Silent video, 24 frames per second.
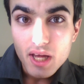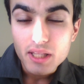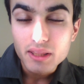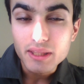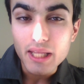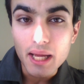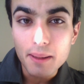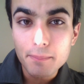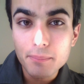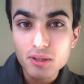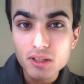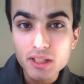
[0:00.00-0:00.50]

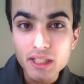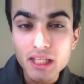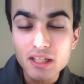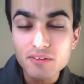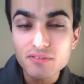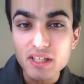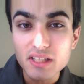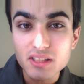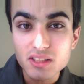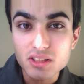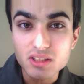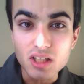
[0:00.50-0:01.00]
They believe
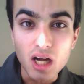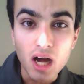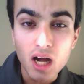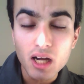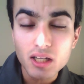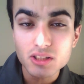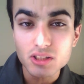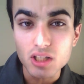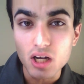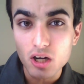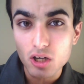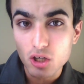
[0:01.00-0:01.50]
that
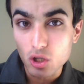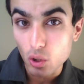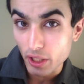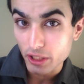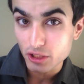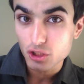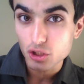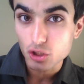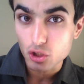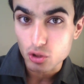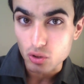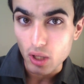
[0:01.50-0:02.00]
stocks are
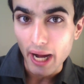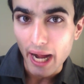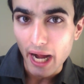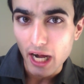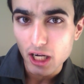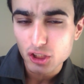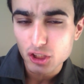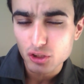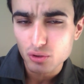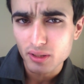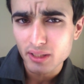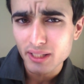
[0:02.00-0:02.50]
going to
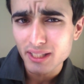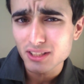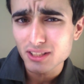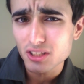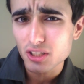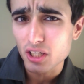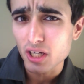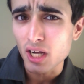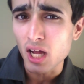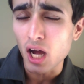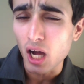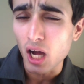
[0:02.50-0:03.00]
crash, or at least they're
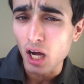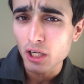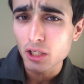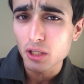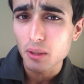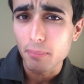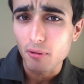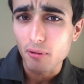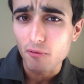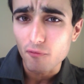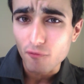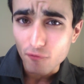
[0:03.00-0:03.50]
going to
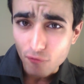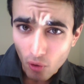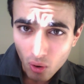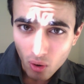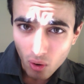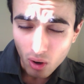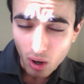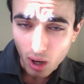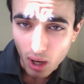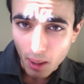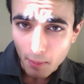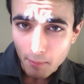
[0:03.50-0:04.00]

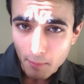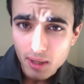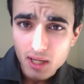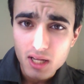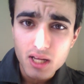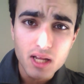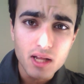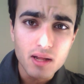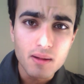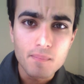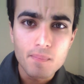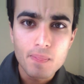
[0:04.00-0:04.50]
underperform
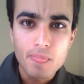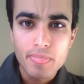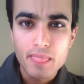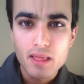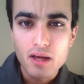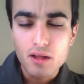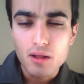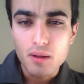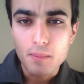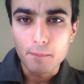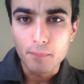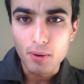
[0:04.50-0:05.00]

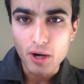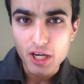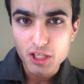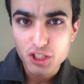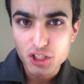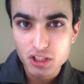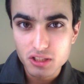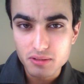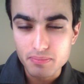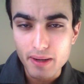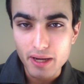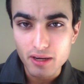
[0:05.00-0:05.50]

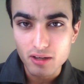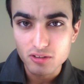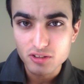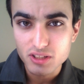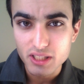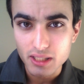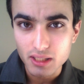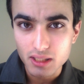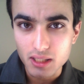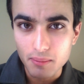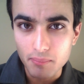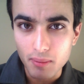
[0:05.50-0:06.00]
precious metals
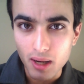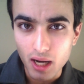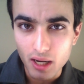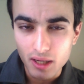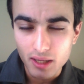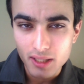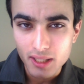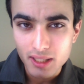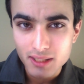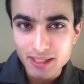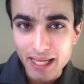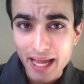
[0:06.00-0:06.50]
and
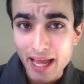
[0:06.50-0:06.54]
commodities.